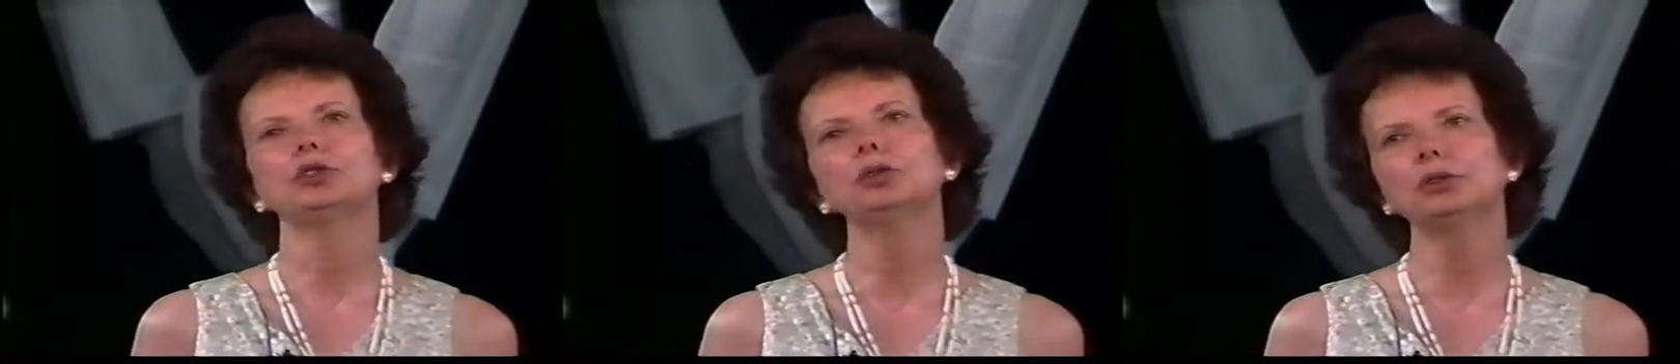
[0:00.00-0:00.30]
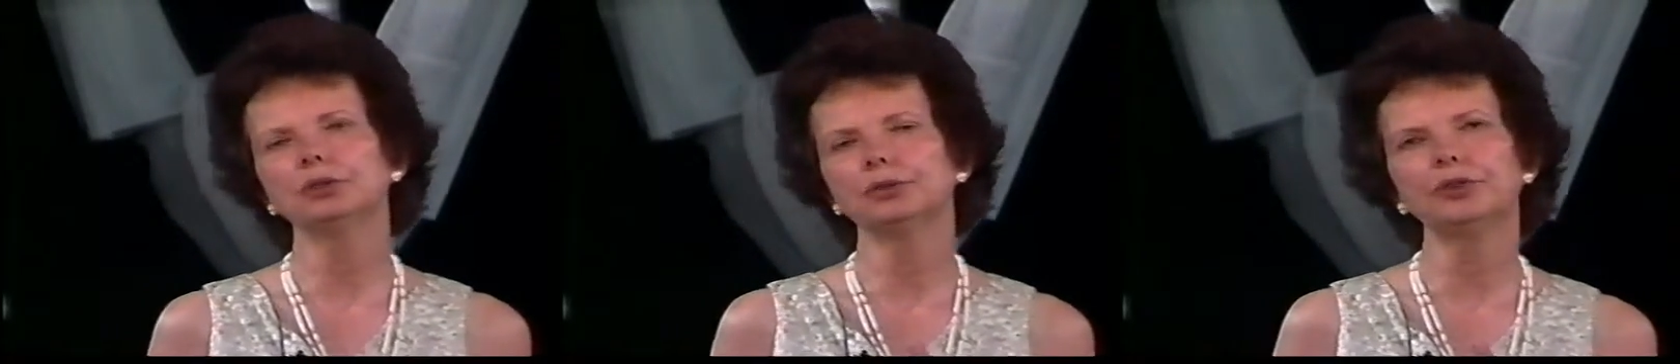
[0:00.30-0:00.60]

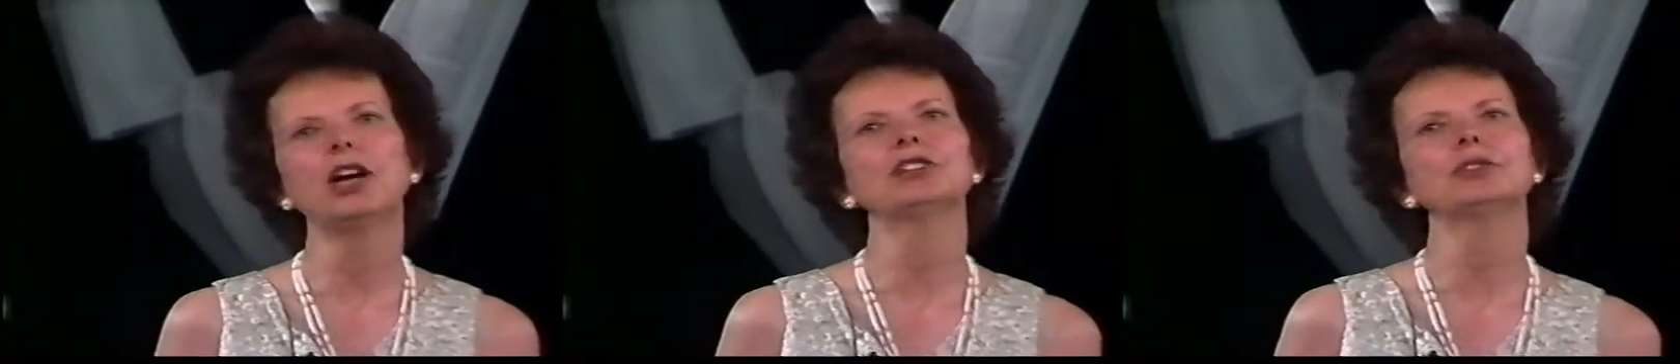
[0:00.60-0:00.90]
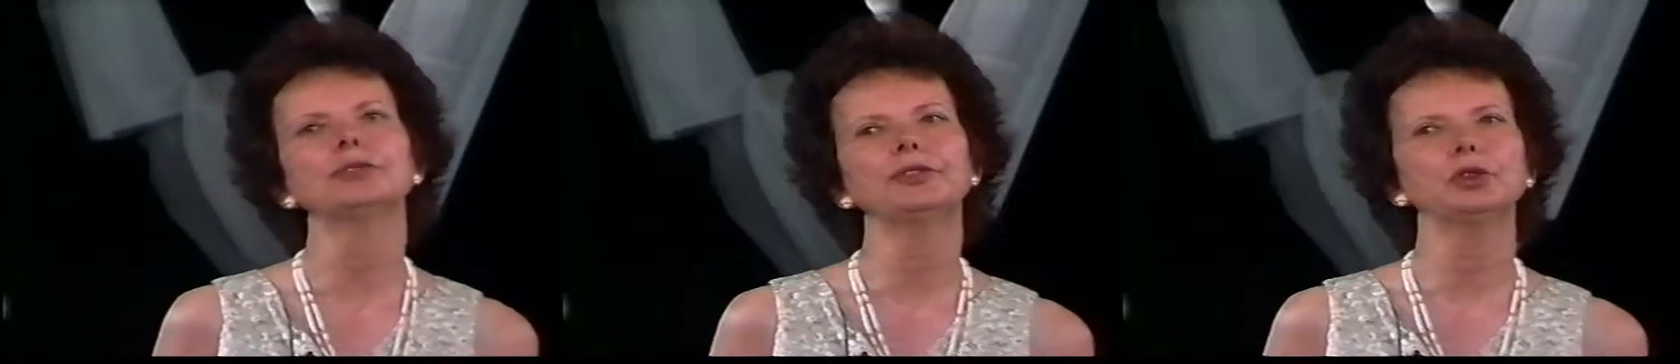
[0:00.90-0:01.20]
due to
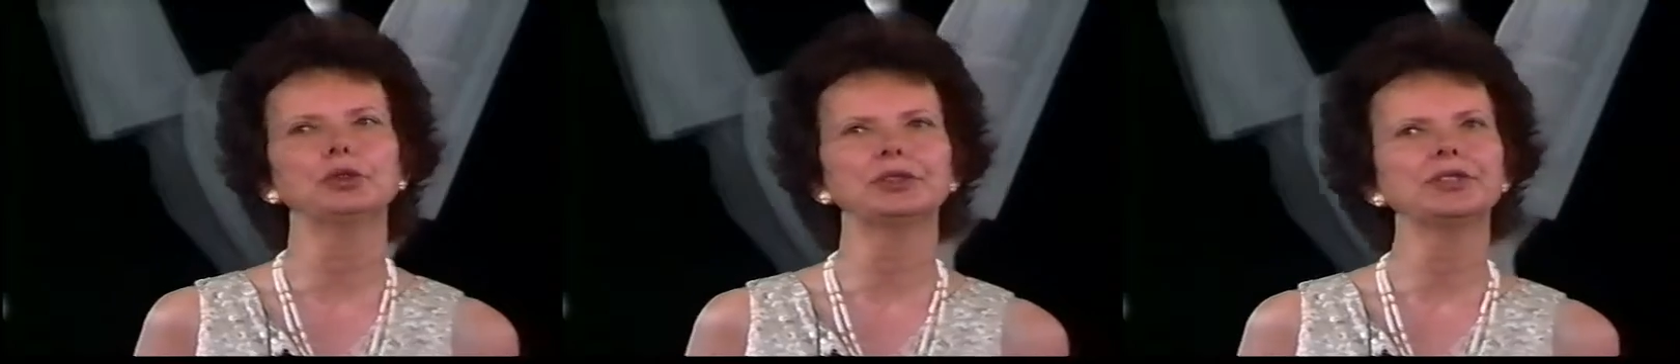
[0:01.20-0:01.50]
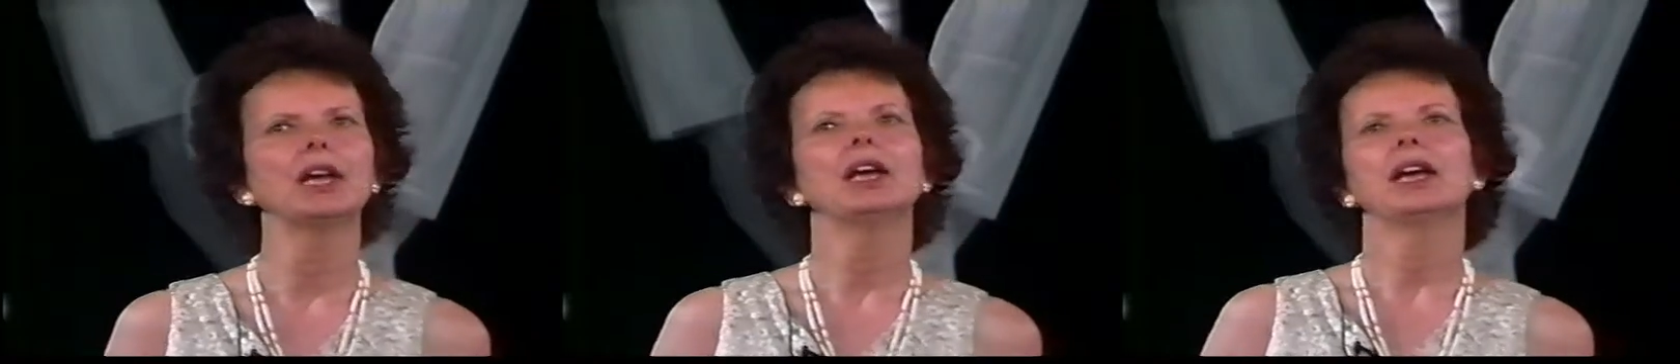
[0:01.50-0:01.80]
fossil fuels,